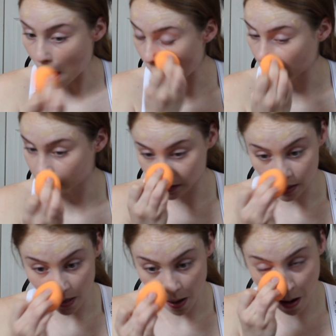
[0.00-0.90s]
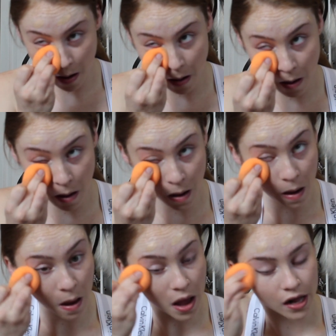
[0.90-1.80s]
I see
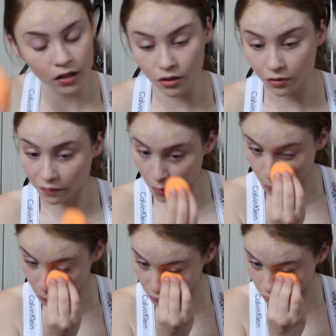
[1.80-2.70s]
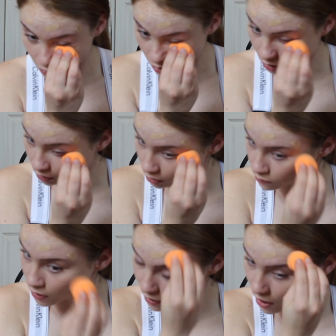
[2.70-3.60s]
a dewy foundation, and
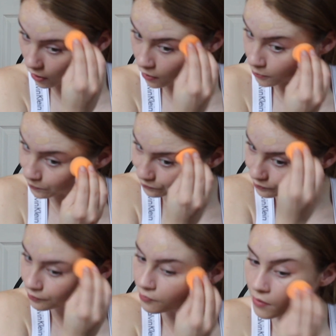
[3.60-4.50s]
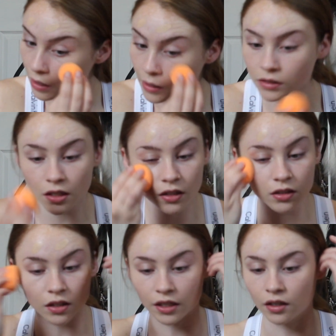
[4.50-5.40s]
that's what I like. Because I like
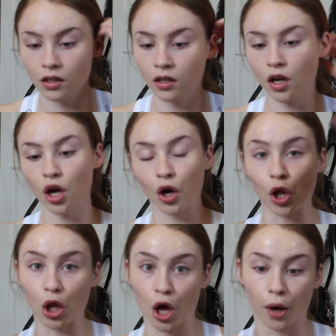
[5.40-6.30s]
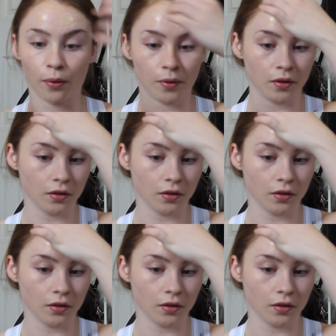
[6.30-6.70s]
to like glow.